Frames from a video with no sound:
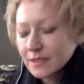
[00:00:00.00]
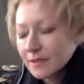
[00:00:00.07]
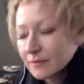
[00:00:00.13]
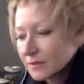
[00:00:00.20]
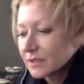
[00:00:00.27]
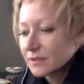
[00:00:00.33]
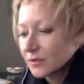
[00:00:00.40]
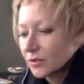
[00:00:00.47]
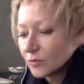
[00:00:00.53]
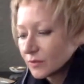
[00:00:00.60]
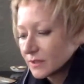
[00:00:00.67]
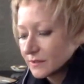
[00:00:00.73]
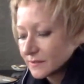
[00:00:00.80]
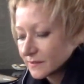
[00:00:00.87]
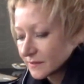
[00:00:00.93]
like
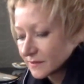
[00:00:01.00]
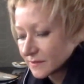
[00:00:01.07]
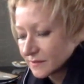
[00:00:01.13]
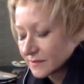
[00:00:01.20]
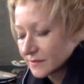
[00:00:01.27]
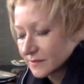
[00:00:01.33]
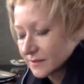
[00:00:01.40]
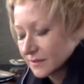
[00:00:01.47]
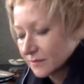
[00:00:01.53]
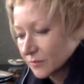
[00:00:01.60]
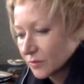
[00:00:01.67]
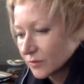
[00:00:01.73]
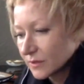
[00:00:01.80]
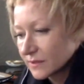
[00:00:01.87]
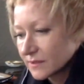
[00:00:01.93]
always. I'm
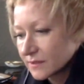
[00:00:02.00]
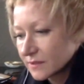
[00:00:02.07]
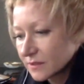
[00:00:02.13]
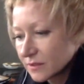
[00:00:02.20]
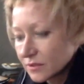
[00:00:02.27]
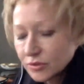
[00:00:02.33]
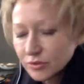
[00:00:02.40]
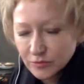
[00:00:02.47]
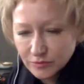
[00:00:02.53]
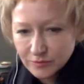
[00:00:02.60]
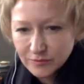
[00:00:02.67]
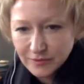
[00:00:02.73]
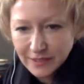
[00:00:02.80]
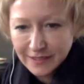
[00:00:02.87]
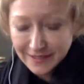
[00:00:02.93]
always.
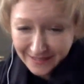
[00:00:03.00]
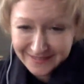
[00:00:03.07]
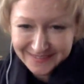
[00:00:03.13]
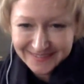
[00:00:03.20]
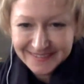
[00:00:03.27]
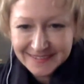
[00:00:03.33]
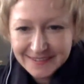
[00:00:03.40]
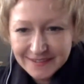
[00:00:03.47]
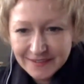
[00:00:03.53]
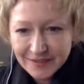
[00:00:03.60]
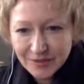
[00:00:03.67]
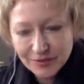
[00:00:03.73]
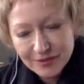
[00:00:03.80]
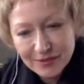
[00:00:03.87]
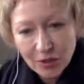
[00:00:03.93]
Again,
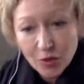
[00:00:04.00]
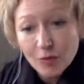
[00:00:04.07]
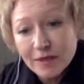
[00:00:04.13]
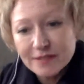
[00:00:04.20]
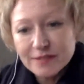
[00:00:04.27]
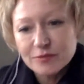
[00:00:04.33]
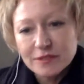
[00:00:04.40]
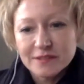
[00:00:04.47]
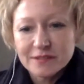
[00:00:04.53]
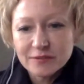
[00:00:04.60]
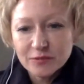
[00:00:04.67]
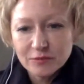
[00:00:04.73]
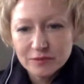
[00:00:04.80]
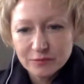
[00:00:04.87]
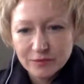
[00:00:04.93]
there's always risk
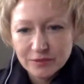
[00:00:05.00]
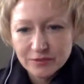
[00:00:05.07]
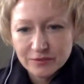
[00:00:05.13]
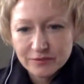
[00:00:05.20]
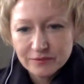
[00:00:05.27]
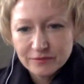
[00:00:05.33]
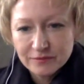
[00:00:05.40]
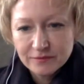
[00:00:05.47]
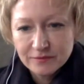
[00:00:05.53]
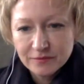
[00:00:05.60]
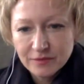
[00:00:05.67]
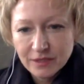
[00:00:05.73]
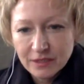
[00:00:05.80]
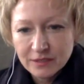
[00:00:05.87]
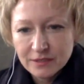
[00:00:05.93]
to what we do.
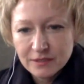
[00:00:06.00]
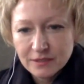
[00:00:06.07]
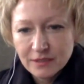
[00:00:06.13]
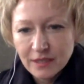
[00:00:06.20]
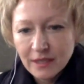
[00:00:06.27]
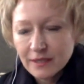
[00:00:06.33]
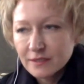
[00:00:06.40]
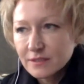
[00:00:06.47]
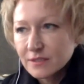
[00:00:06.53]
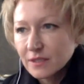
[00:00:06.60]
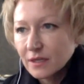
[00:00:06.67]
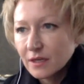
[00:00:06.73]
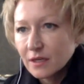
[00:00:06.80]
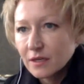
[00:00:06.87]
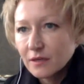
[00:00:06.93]
Right? And
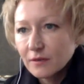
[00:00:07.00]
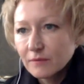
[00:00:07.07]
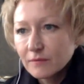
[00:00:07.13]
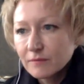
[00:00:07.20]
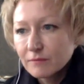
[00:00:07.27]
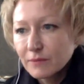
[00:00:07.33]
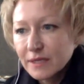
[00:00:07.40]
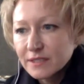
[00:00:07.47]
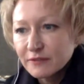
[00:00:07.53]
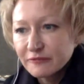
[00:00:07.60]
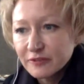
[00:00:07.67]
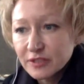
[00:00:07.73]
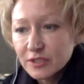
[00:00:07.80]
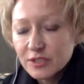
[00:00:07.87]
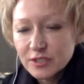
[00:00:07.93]
by
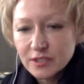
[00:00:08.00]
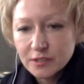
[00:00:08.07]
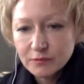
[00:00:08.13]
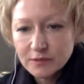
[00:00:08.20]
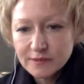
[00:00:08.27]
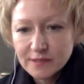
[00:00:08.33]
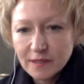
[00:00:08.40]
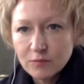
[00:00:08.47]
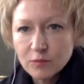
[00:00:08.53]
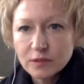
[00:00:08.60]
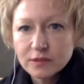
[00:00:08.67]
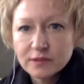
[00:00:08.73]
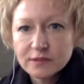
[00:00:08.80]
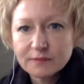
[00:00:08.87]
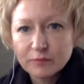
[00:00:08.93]
definition, when
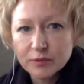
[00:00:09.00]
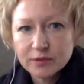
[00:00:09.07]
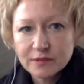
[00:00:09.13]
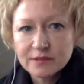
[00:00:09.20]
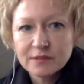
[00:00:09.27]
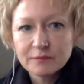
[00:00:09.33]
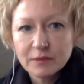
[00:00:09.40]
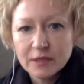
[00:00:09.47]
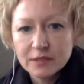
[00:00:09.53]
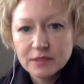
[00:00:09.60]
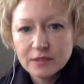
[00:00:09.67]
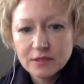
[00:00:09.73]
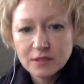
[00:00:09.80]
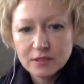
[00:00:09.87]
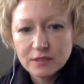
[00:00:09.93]
someone is
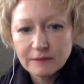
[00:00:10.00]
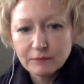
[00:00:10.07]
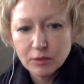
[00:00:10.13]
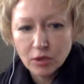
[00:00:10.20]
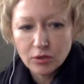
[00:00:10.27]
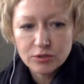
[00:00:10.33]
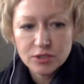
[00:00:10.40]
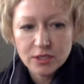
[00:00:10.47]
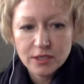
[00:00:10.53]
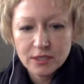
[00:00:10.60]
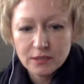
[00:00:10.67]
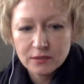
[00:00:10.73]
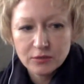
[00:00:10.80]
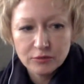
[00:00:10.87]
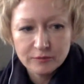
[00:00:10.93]
participating in the
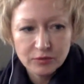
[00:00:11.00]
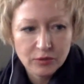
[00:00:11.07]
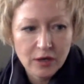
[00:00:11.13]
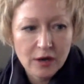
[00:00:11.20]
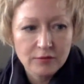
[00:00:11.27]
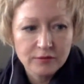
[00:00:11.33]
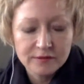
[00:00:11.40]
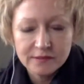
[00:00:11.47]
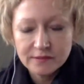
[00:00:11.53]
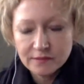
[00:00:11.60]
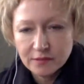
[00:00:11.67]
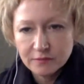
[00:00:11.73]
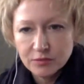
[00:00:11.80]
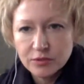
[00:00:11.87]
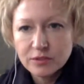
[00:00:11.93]
blockchain cryptocurrencies
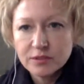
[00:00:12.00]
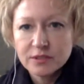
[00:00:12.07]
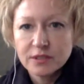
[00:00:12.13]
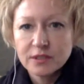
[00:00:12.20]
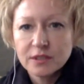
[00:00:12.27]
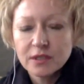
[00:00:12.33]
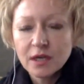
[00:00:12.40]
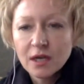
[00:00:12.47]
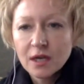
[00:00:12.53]
community,